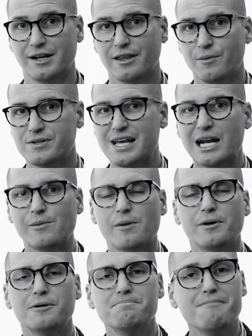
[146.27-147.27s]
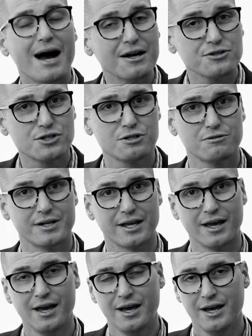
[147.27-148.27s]
In other words, how do we build
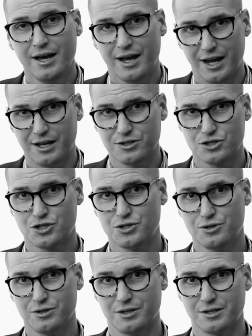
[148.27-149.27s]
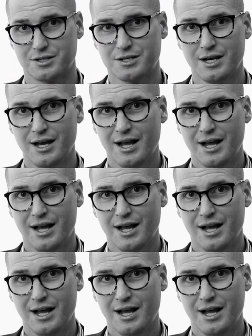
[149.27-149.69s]
mastery in students?